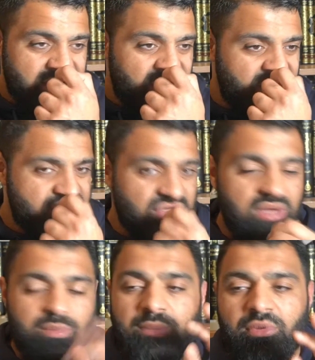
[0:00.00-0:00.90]
Now these
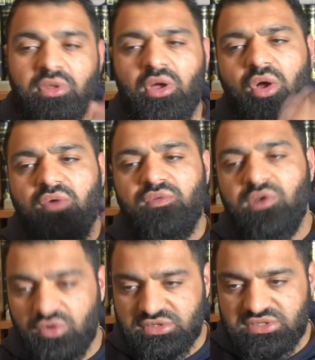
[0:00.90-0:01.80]
3 people are overlooked.